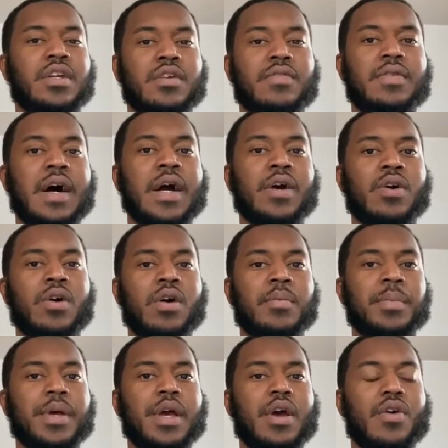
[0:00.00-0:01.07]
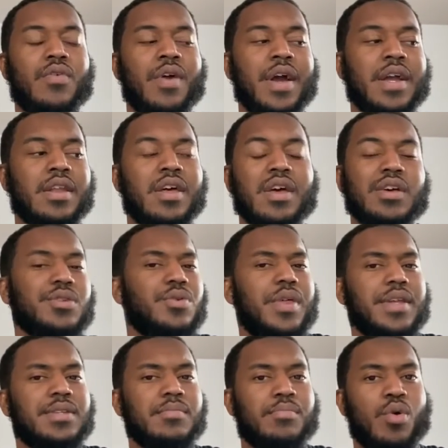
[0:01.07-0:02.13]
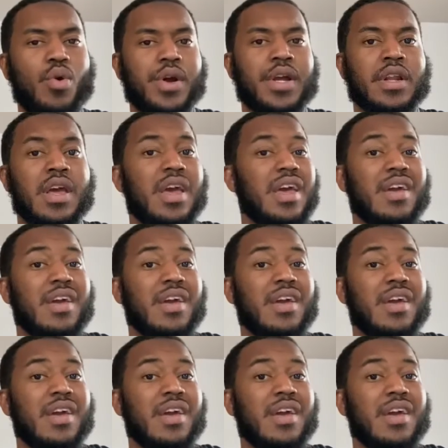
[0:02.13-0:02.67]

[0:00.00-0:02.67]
your firearm, right? So that's important.